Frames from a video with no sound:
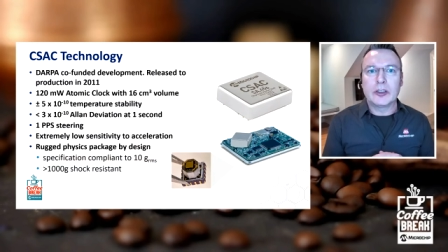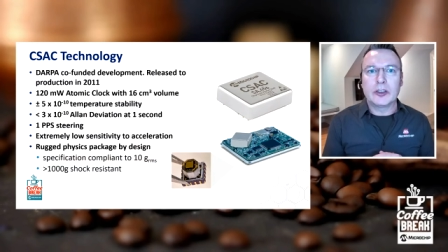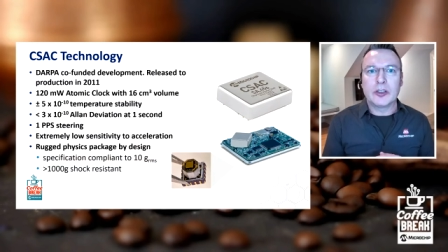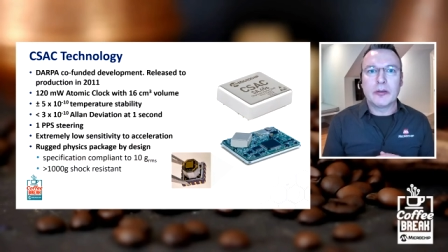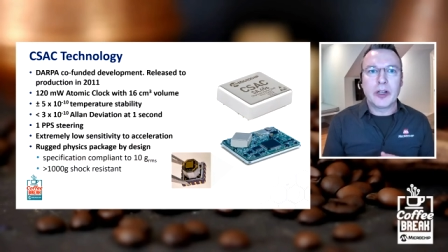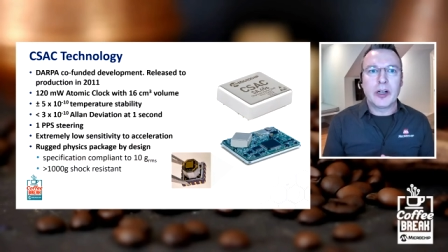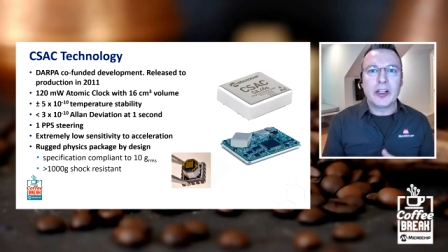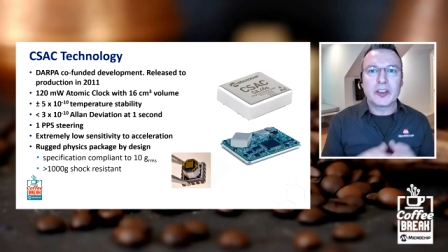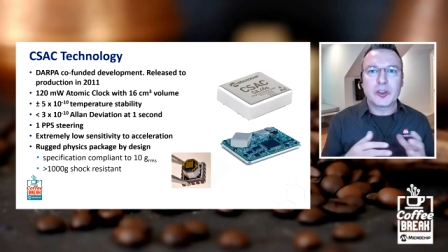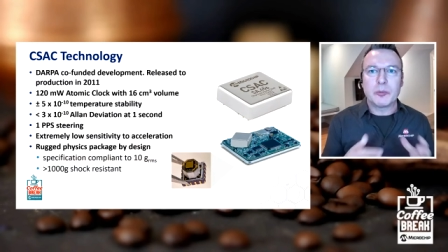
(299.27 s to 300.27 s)
to a very
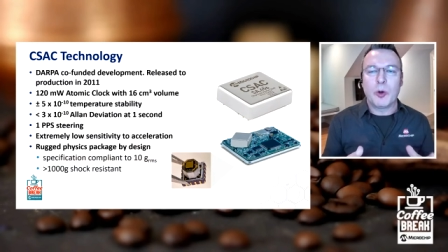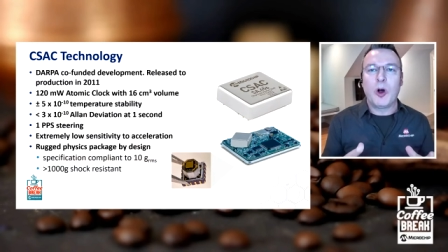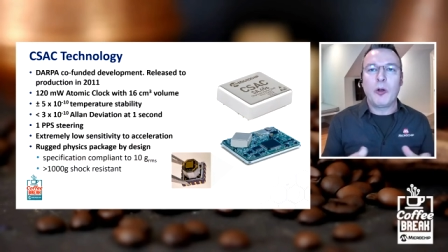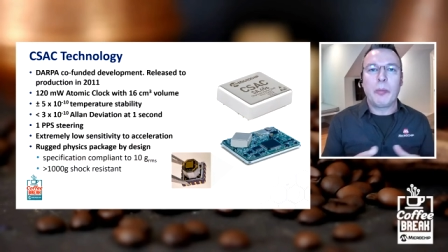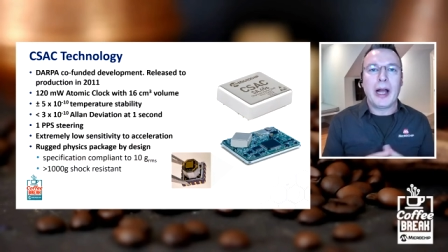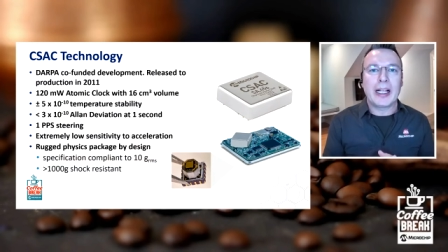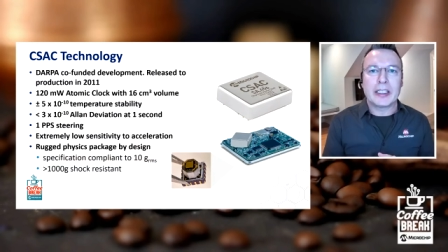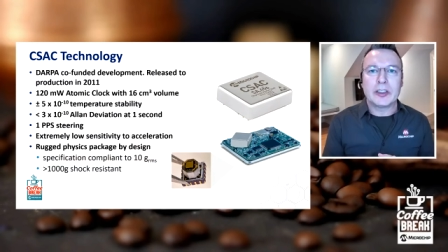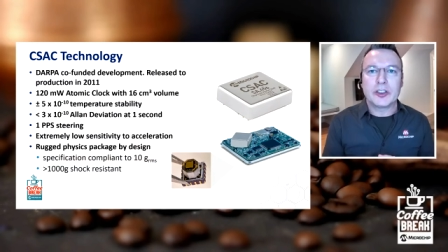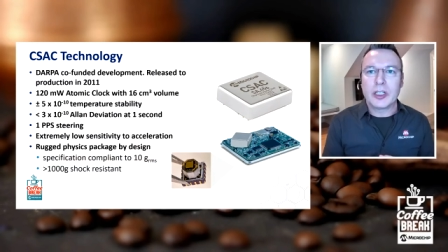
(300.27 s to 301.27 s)
small
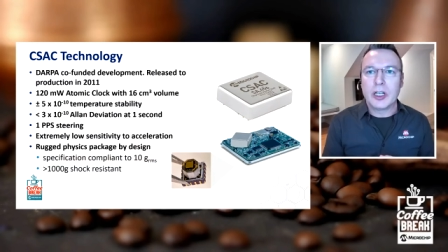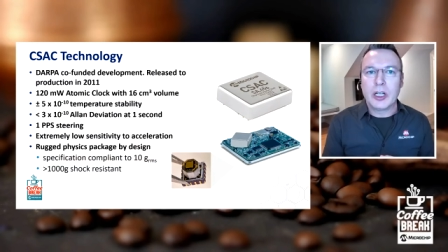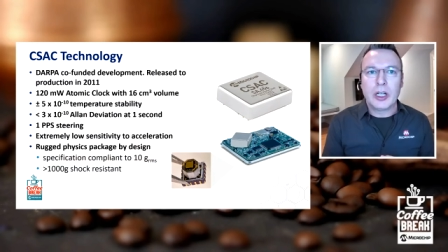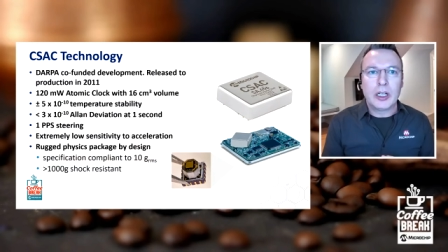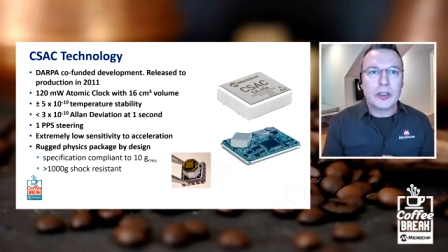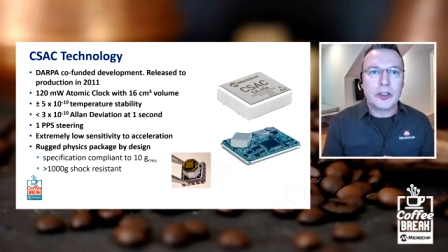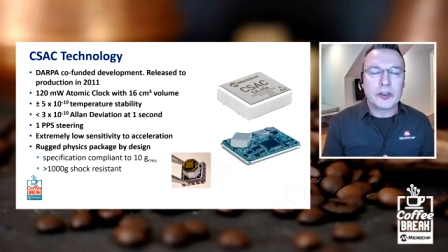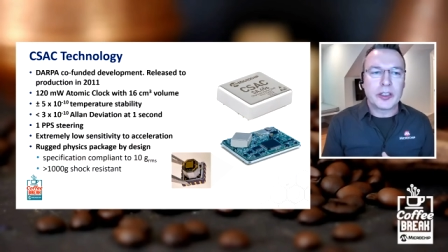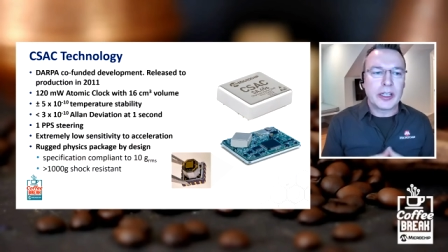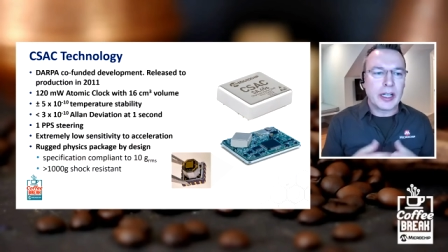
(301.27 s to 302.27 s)
package
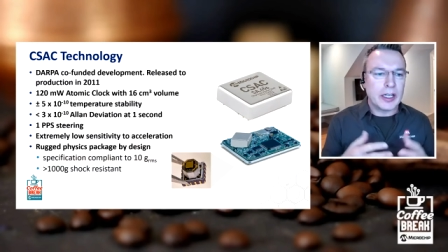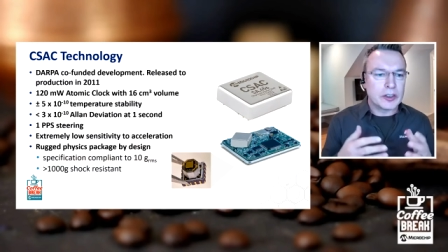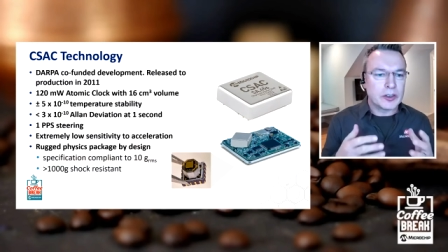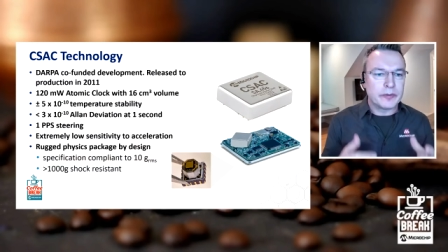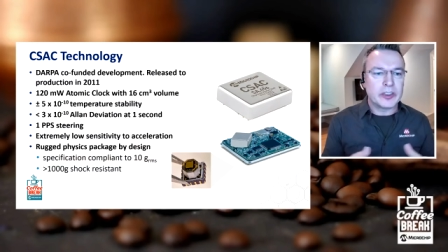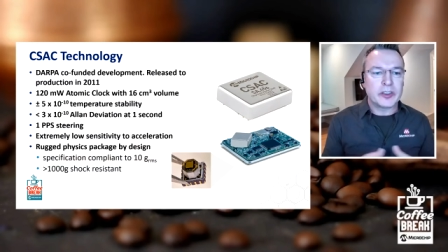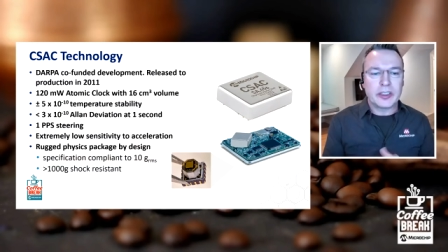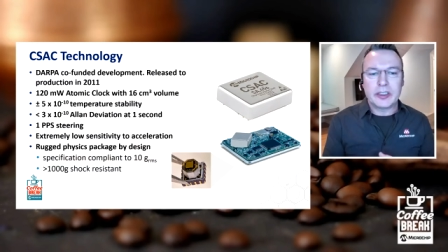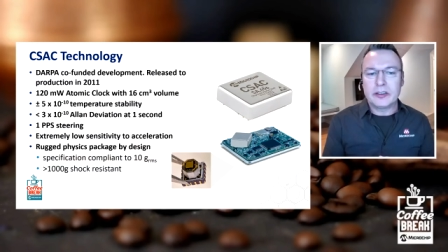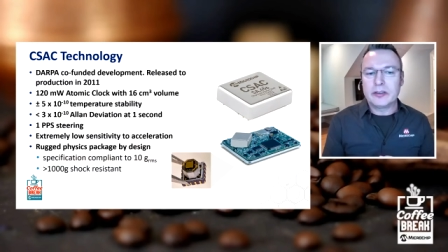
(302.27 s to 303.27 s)
using uh,
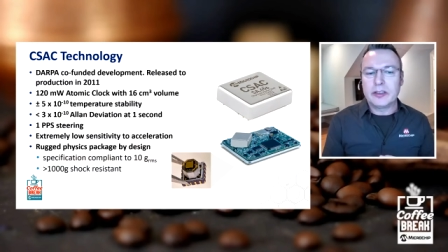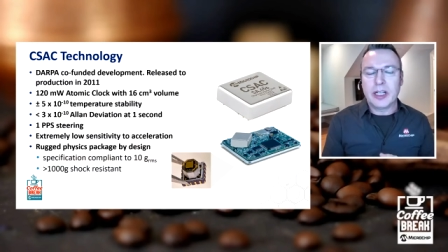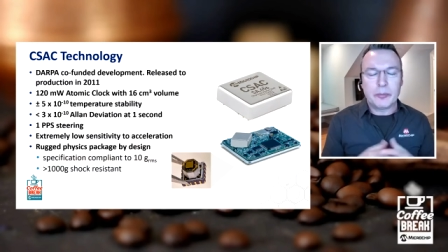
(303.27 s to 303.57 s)
sophisticated, uh,